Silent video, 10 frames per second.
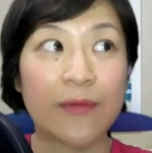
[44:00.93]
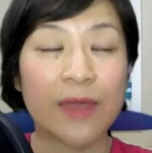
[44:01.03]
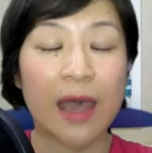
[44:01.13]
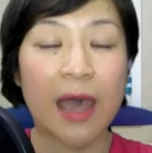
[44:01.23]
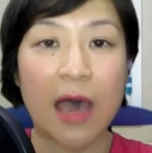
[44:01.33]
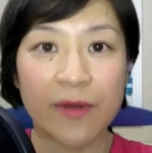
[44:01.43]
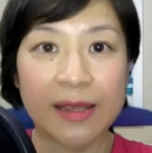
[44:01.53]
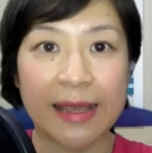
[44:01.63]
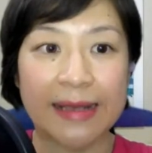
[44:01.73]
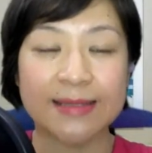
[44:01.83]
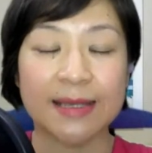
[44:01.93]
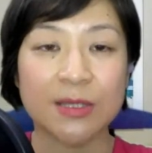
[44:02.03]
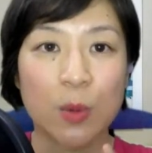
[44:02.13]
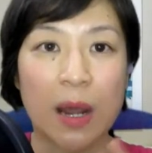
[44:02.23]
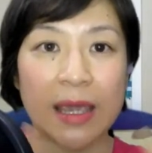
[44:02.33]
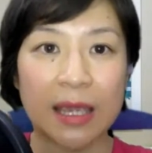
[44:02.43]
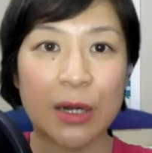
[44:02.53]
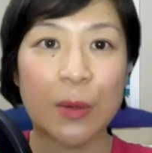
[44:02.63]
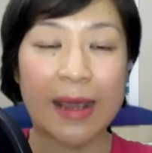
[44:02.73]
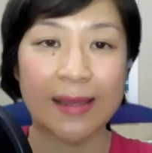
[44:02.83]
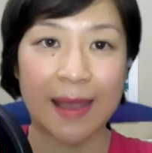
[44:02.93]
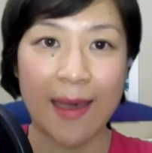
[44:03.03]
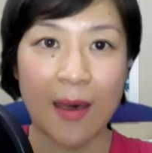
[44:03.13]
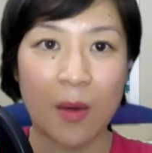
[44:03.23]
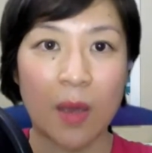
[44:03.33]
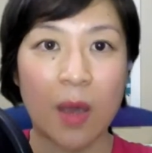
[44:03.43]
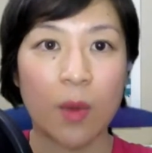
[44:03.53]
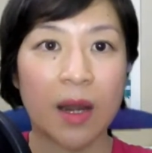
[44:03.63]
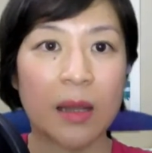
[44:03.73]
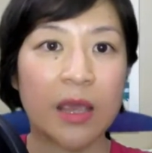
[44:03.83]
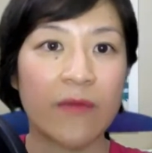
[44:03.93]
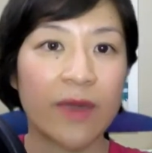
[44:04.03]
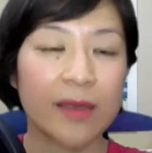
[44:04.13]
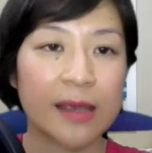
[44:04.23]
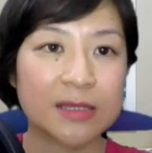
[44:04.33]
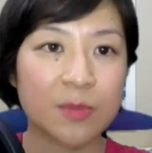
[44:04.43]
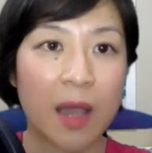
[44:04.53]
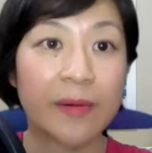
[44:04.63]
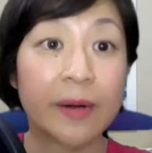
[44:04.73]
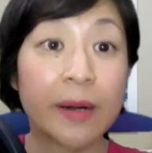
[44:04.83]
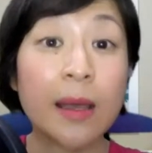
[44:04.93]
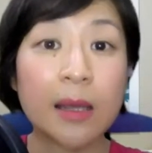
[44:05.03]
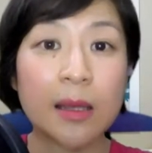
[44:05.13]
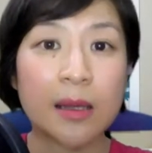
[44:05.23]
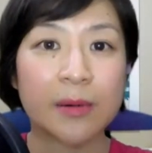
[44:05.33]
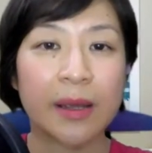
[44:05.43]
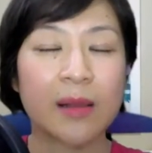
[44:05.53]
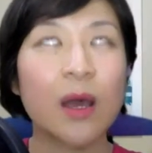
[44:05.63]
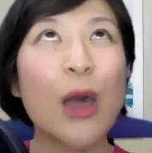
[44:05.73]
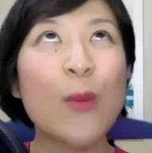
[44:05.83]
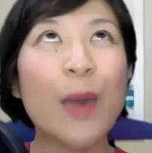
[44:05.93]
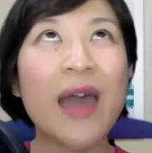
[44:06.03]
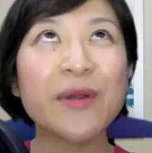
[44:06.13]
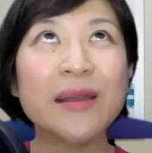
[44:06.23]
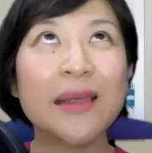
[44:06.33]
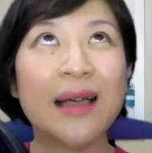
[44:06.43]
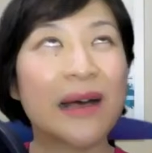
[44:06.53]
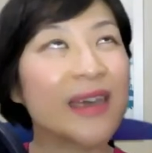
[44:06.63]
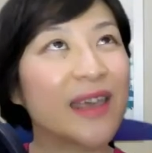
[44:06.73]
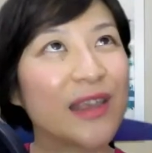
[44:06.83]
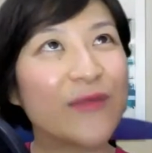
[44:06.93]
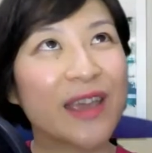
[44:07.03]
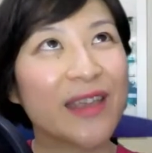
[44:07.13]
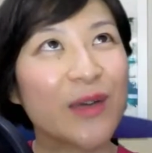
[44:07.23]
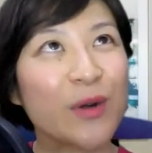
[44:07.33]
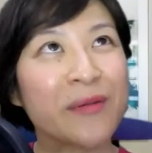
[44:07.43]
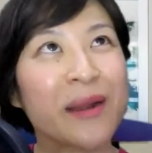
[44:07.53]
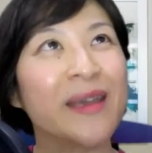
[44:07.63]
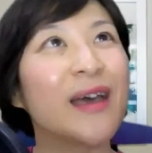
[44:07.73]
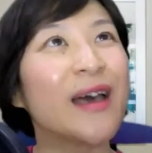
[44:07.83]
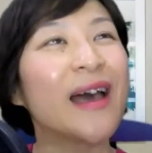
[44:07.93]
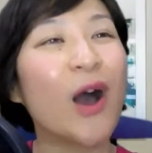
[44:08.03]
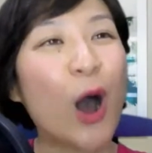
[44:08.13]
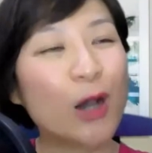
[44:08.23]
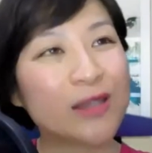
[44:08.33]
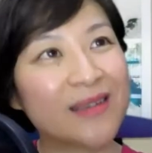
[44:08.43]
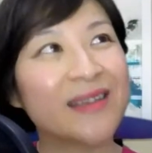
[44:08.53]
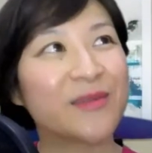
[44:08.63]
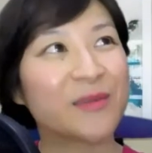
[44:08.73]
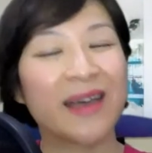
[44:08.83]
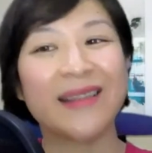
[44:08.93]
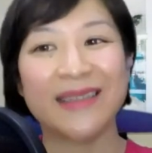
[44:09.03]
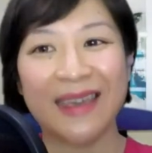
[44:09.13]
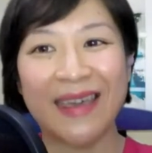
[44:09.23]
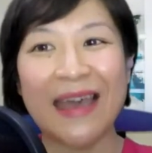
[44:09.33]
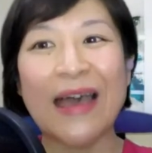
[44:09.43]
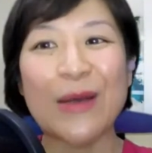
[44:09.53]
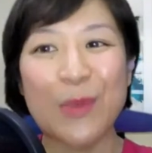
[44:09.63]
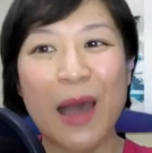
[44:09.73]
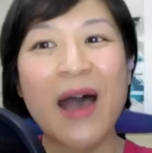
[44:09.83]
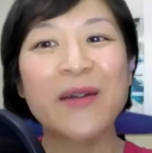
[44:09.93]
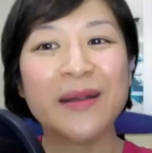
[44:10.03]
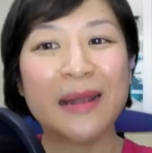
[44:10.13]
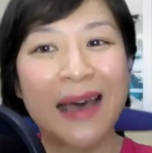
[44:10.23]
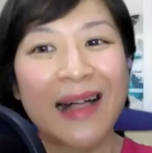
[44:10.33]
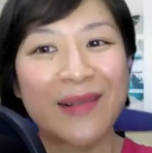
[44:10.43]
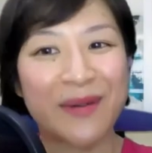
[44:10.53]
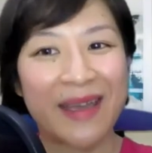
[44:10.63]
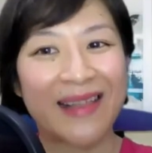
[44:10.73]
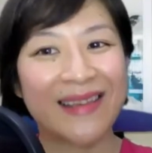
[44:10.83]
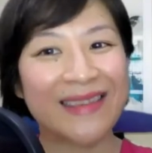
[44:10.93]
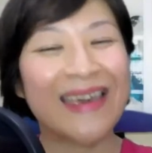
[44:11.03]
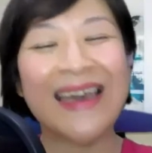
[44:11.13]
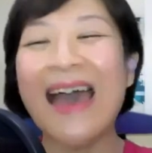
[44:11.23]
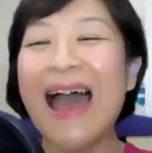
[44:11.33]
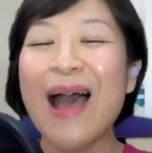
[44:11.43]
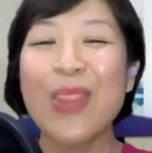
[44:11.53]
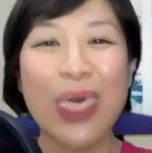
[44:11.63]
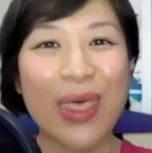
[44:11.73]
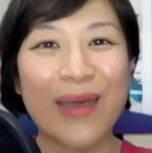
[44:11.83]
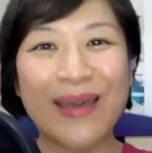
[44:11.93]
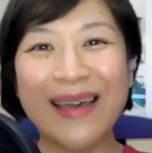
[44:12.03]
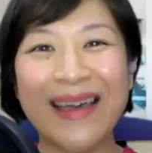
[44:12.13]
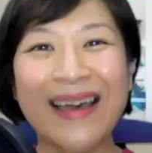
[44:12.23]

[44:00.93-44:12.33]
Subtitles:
that everything exists right here, right now, and we are living this parallel, I can never get that word right, alternate reality, parallel reality. This